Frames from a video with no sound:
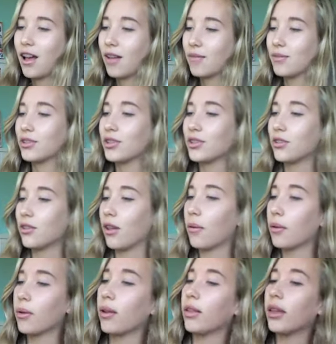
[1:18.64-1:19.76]
just do that one
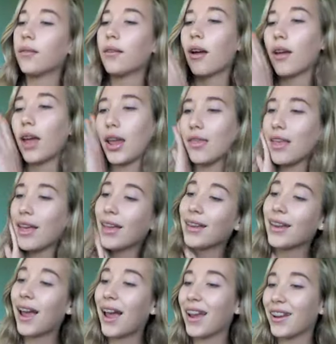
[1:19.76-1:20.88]
quickly. Okay,
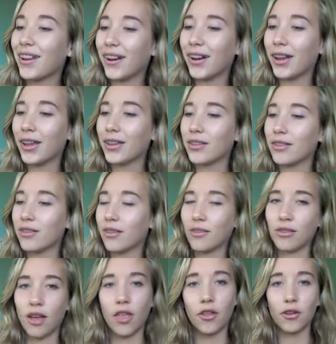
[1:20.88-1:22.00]
then I got
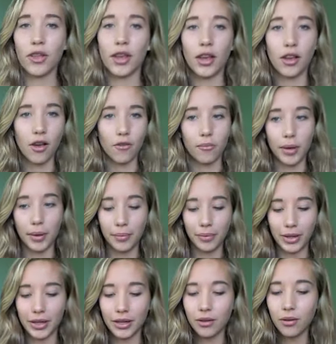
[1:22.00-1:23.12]
the other thing I got from
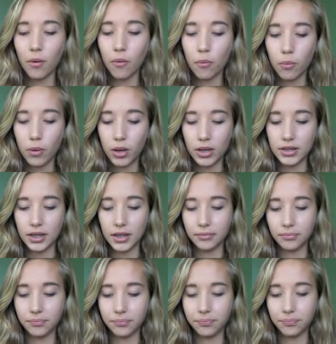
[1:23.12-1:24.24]
Maybelline was
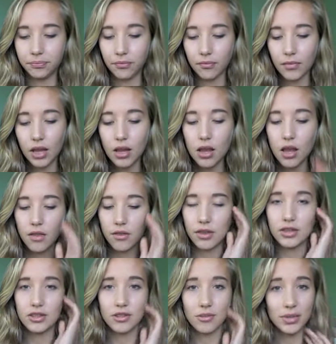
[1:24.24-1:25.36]
um,
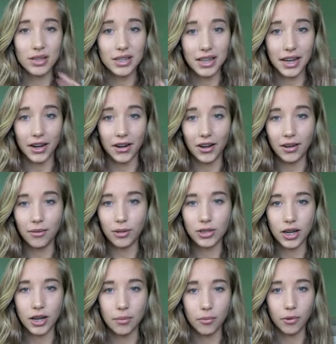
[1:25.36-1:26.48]
this new mascara, which I
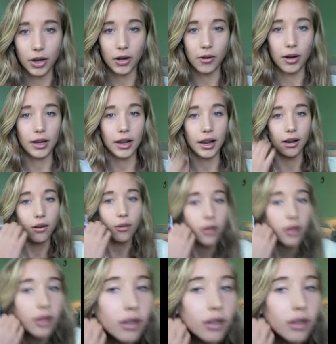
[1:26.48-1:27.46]
am wearing right now.